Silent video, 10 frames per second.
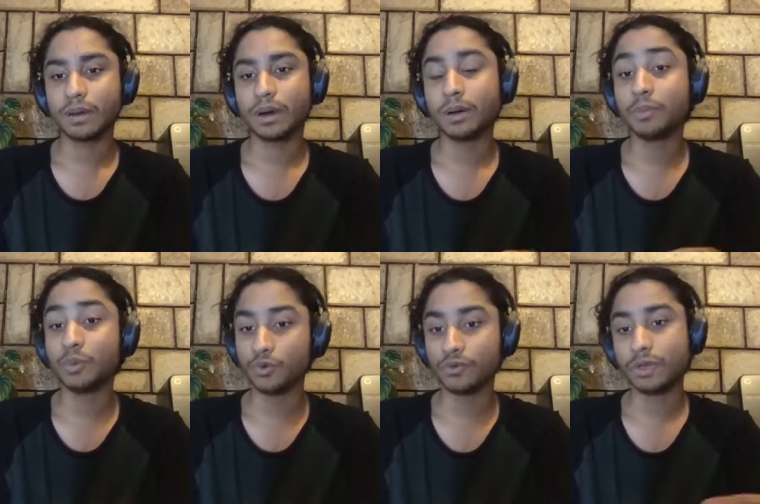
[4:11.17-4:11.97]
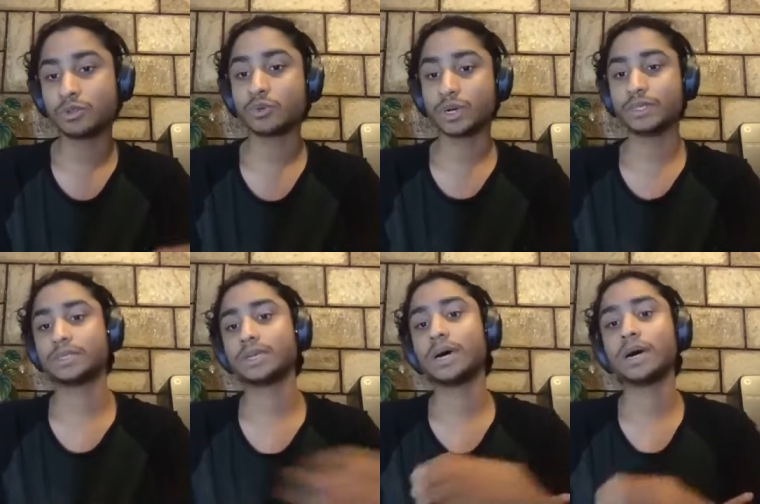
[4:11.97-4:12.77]
uh, move
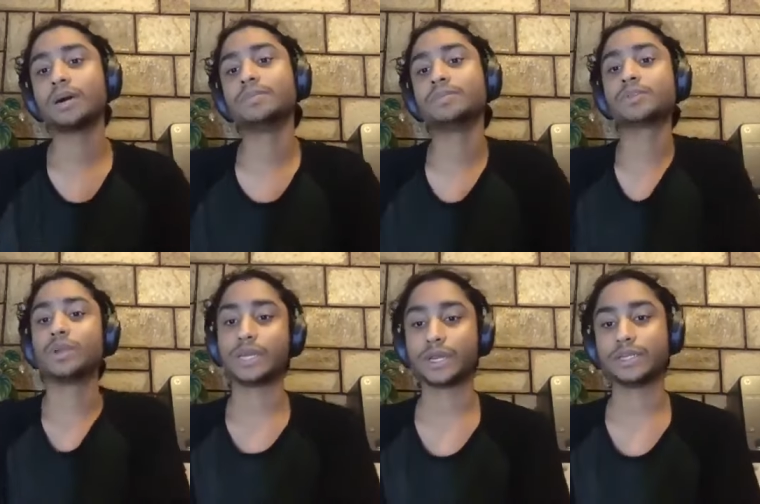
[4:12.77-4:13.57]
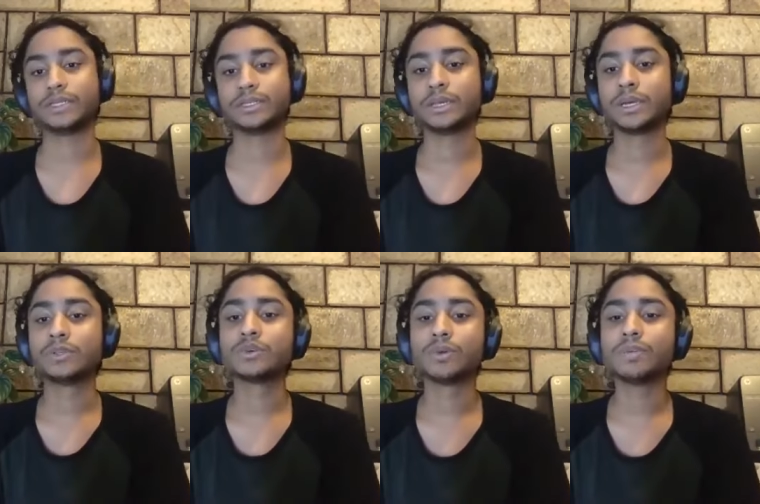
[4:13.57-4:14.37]
towards um, solidarity.
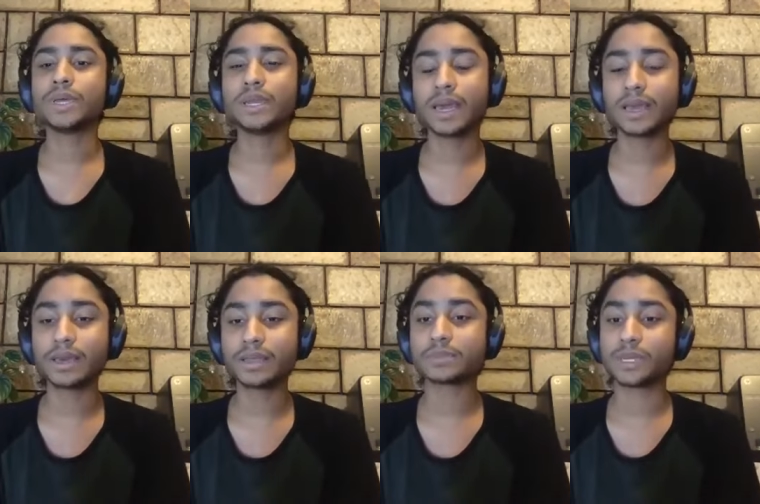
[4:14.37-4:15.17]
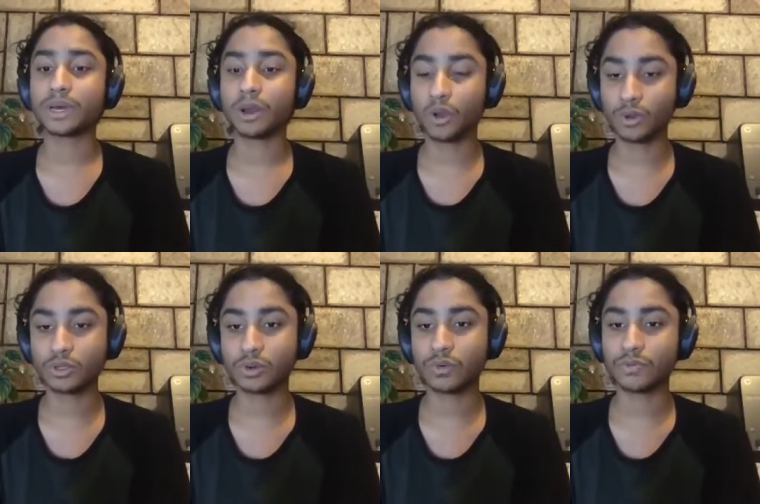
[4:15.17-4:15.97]
So in Kenya, there's been a lot
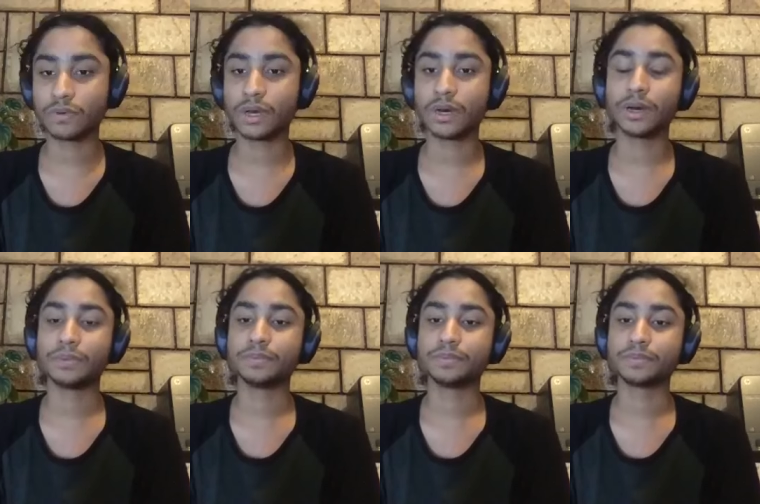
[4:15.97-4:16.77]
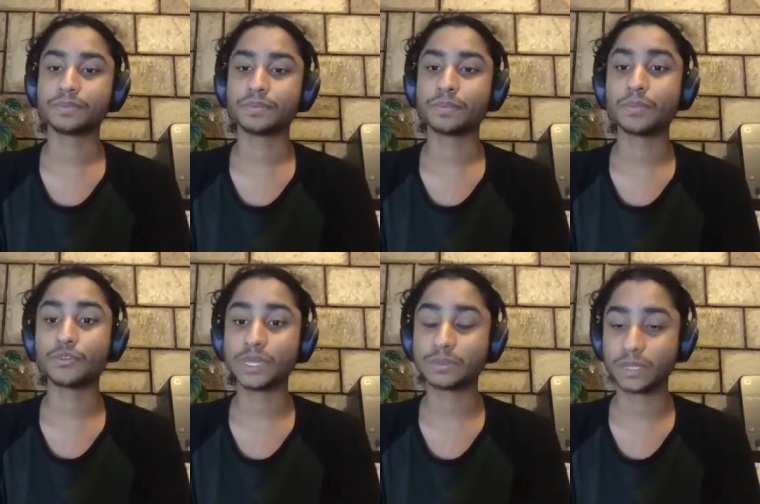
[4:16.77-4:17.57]
of um,
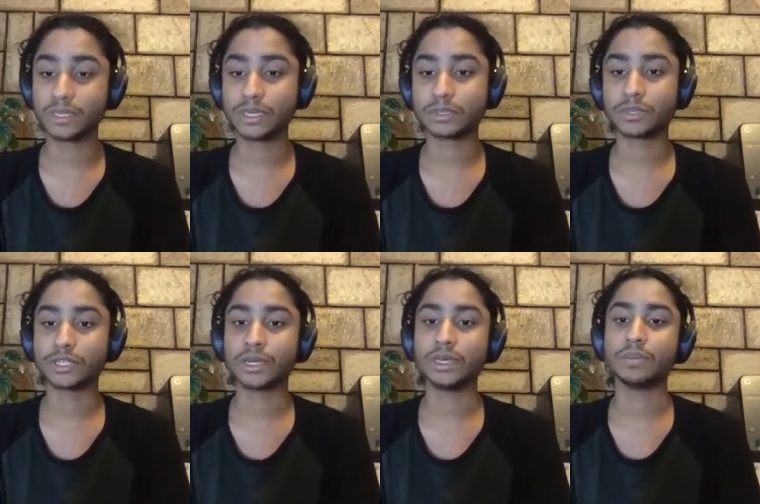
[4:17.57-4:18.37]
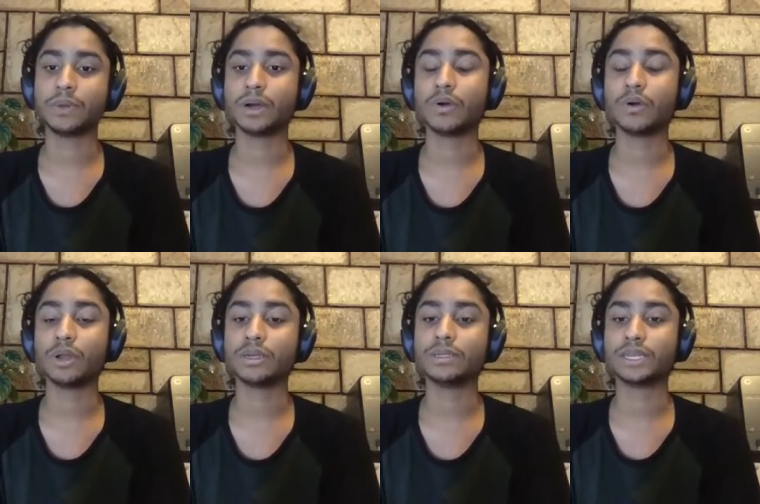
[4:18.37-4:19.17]
movement building, especially
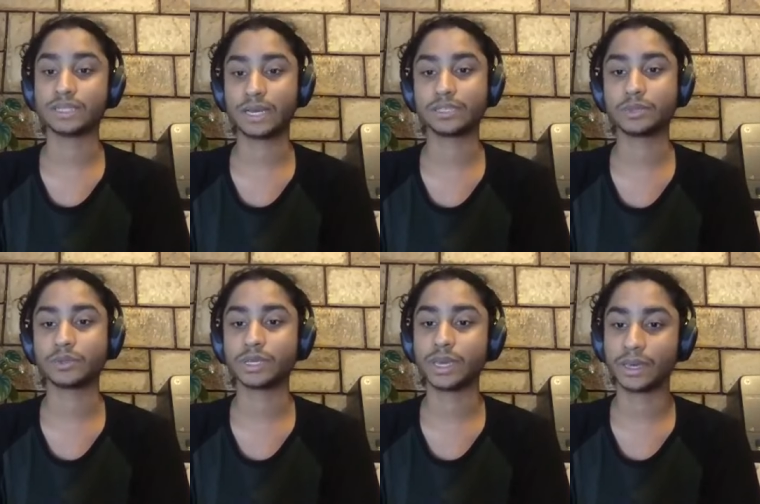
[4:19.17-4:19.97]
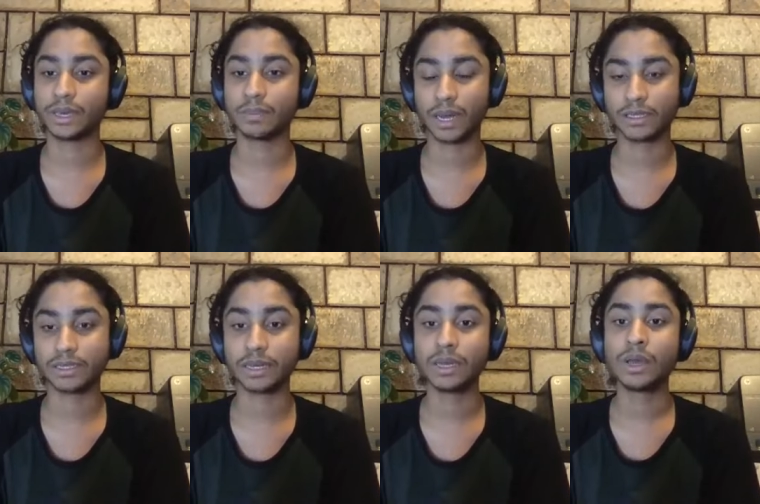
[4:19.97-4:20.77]
on the ties between Kenya and
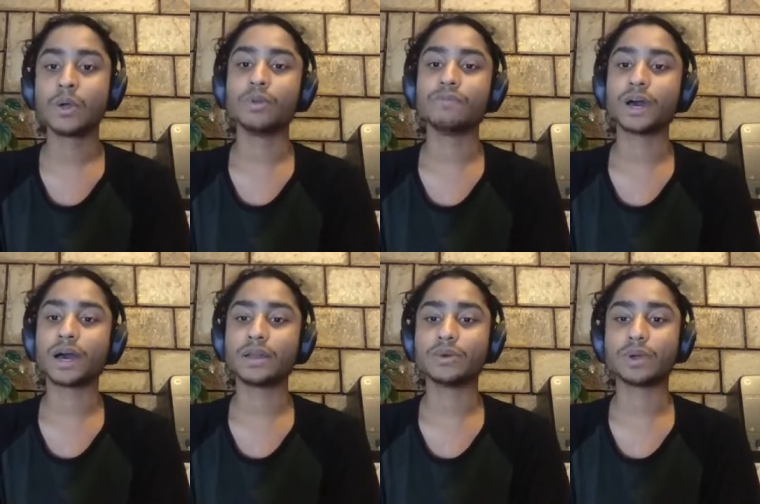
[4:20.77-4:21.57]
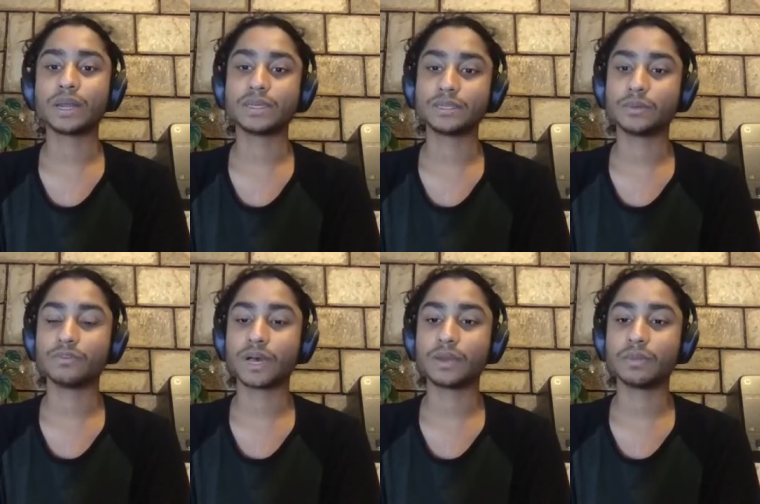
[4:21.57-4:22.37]
Palestine. We've had organizing,
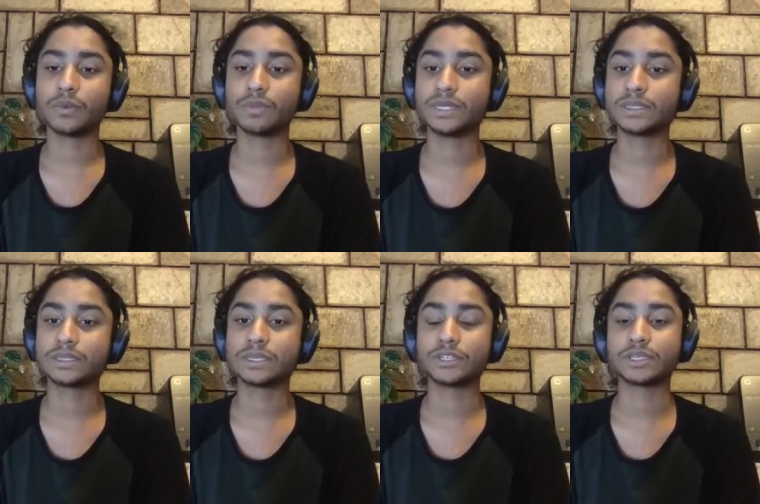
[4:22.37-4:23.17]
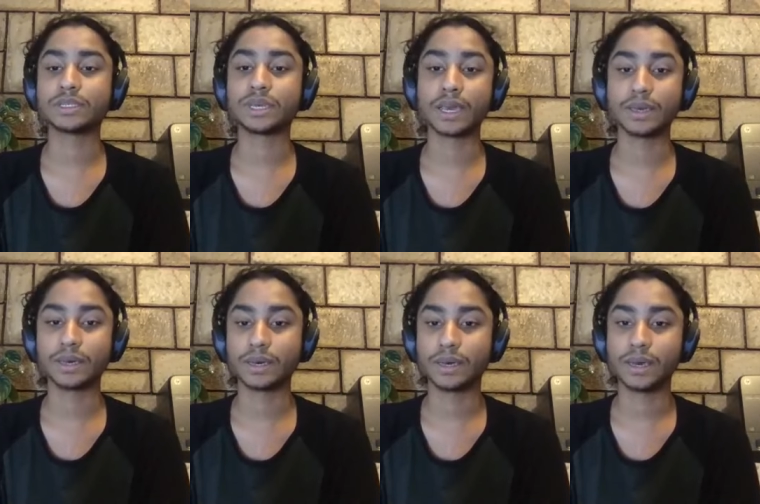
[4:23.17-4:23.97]
we've had movements such as the Kenya
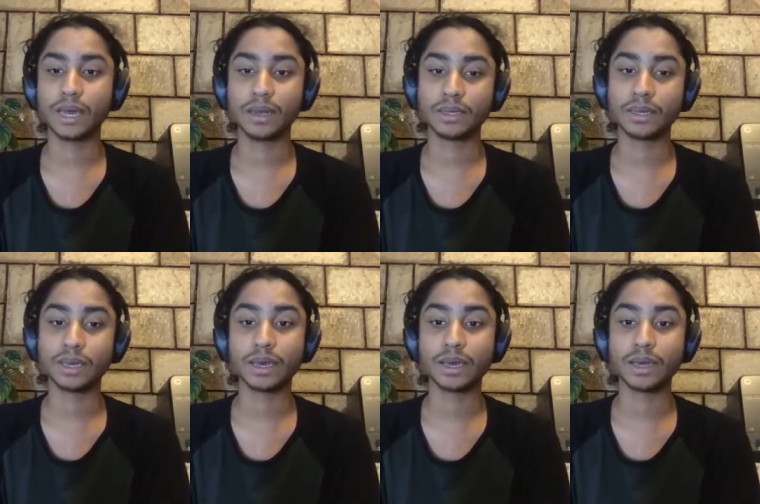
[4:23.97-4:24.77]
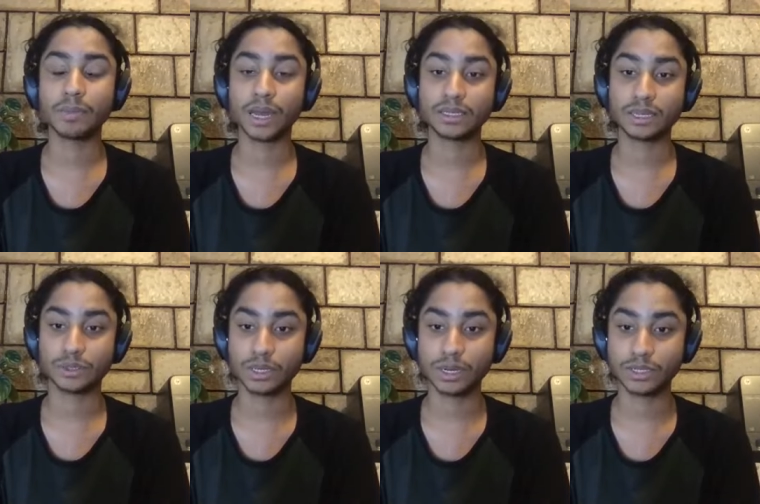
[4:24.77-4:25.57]
and Kenya and Palestine
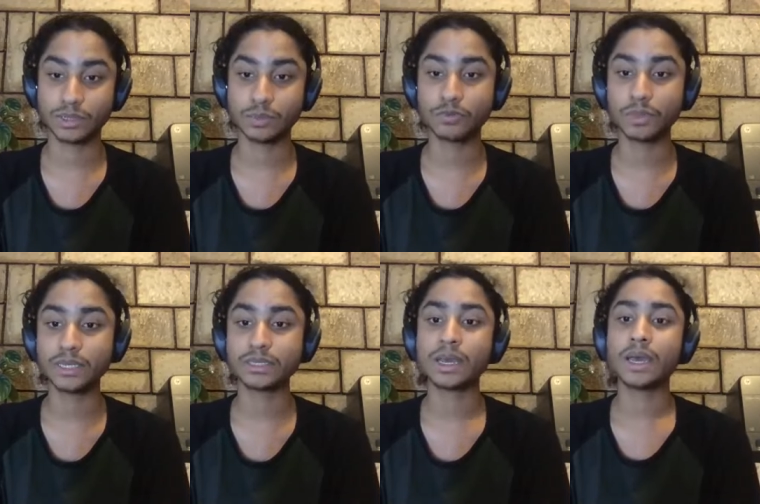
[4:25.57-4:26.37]
Solidarity Movement.